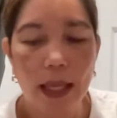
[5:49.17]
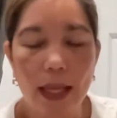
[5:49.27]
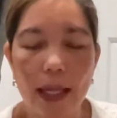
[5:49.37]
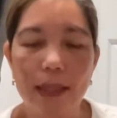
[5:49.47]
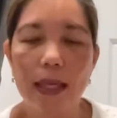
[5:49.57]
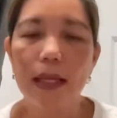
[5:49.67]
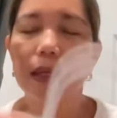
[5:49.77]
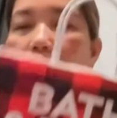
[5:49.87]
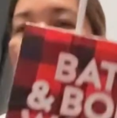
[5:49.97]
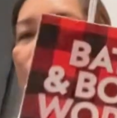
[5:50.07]
and then I
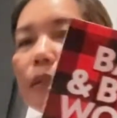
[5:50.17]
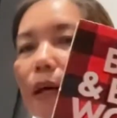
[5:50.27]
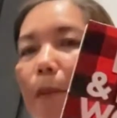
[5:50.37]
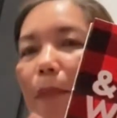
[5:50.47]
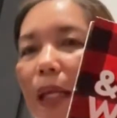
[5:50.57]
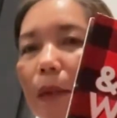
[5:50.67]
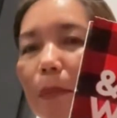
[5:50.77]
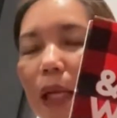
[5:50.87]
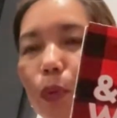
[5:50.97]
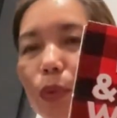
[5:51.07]
got some Bath and
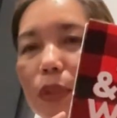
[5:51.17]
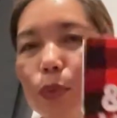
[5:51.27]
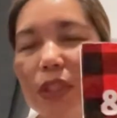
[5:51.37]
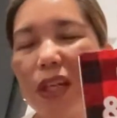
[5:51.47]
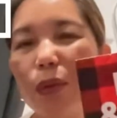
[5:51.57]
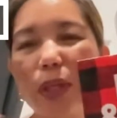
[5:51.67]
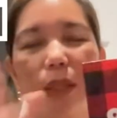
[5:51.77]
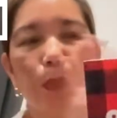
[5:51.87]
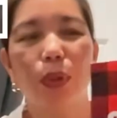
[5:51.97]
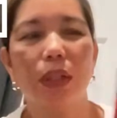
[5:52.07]
Body Works which I
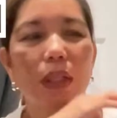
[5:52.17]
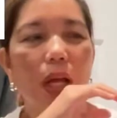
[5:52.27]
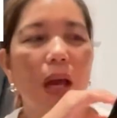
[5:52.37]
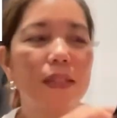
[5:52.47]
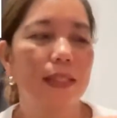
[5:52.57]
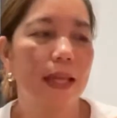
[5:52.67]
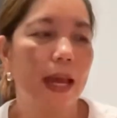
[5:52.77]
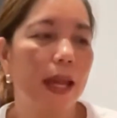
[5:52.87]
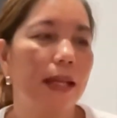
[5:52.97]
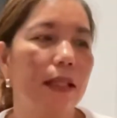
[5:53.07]
already put
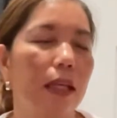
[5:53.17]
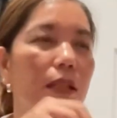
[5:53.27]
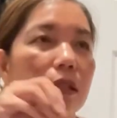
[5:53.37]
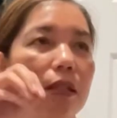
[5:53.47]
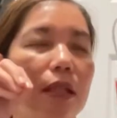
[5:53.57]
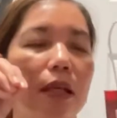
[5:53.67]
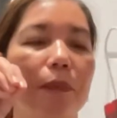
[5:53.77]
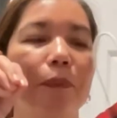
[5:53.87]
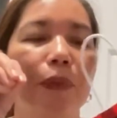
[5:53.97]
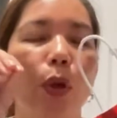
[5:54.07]
aside it's the
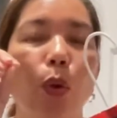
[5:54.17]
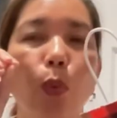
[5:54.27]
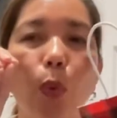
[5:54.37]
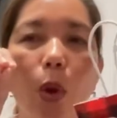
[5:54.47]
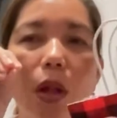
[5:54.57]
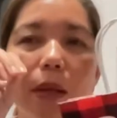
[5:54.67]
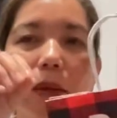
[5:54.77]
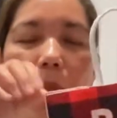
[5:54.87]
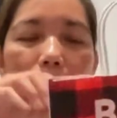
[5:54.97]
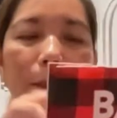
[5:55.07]
wall
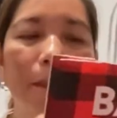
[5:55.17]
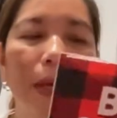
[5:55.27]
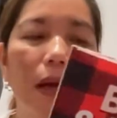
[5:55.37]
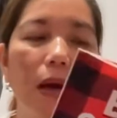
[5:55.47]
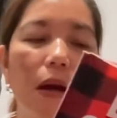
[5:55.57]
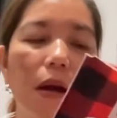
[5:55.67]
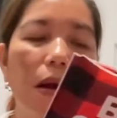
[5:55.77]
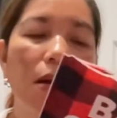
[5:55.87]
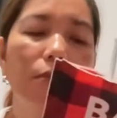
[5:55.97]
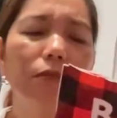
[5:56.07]

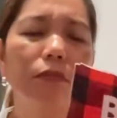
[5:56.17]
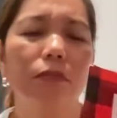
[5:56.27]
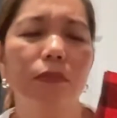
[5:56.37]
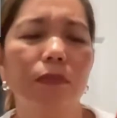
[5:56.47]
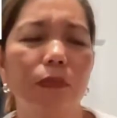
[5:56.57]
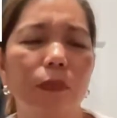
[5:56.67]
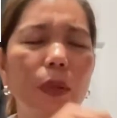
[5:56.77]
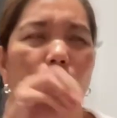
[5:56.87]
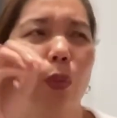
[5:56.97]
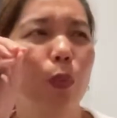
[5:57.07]
um,
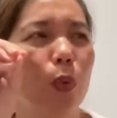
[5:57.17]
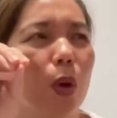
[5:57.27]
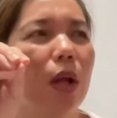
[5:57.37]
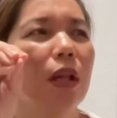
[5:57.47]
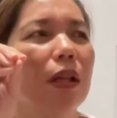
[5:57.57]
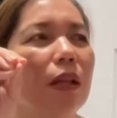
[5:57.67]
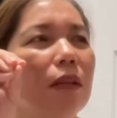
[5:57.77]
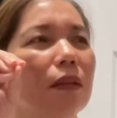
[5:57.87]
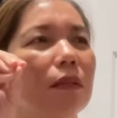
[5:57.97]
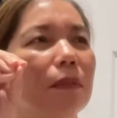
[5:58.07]
wall
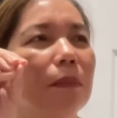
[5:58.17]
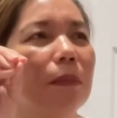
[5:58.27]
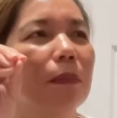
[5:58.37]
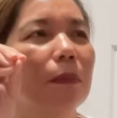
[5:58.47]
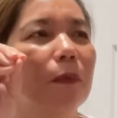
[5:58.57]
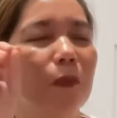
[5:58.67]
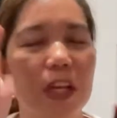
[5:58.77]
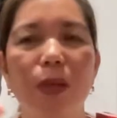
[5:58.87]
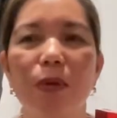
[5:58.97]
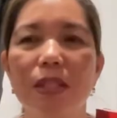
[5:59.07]

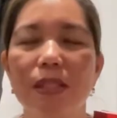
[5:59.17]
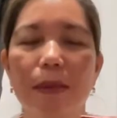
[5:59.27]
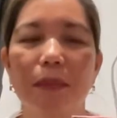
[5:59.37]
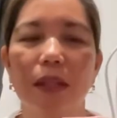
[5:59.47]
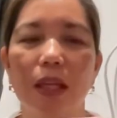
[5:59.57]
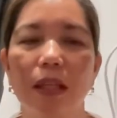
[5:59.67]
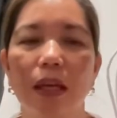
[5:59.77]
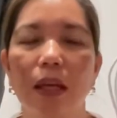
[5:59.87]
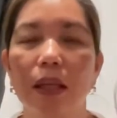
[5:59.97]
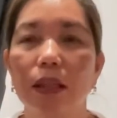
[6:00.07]
fragrance something
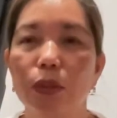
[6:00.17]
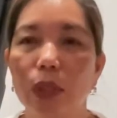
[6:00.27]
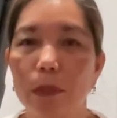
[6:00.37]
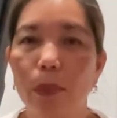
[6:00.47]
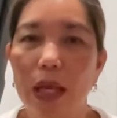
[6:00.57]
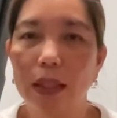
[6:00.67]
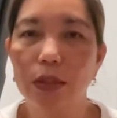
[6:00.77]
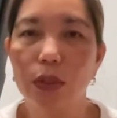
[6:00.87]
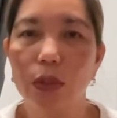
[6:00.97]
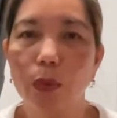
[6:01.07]
that you can plug
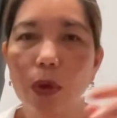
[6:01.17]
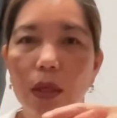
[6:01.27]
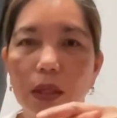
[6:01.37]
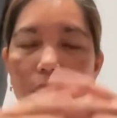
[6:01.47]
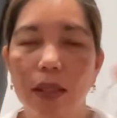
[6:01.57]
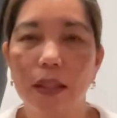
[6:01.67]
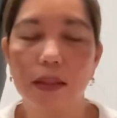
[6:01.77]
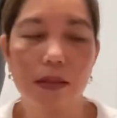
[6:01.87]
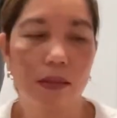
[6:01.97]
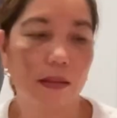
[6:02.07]
into the wall and
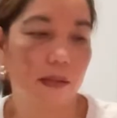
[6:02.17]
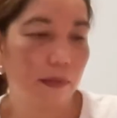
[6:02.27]
it's